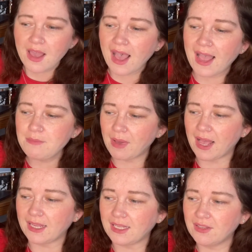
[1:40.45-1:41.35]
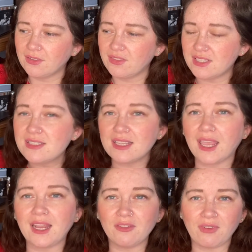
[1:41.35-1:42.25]
I buy, this is the
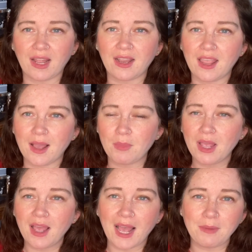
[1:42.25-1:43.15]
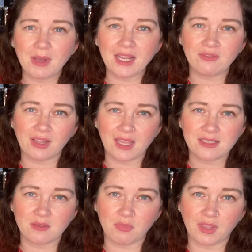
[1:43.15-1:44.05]
kind of fan I am. I buy if I like
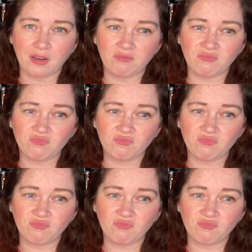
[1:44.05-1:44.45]
something.